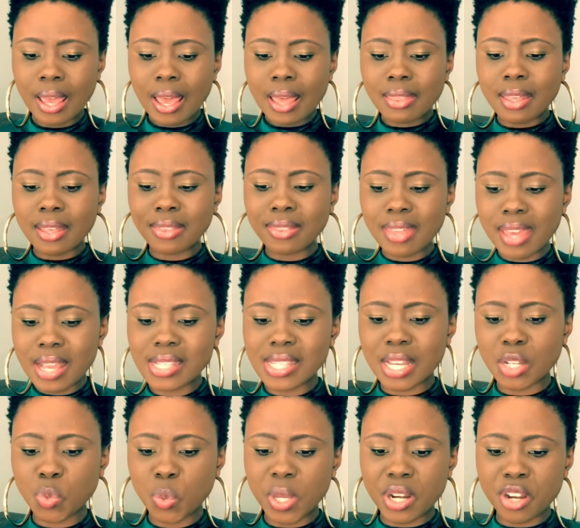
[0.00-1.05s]
the things that
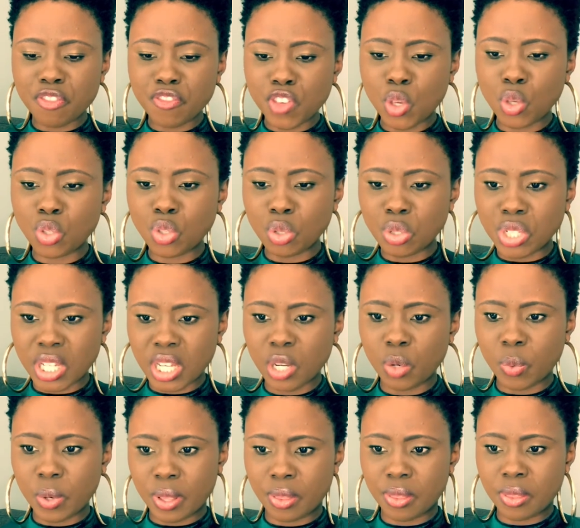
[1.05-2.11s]
we refuse to deal
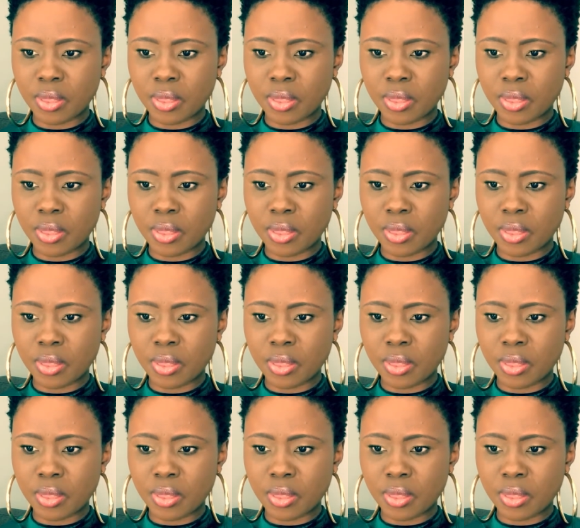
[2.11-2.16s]
with,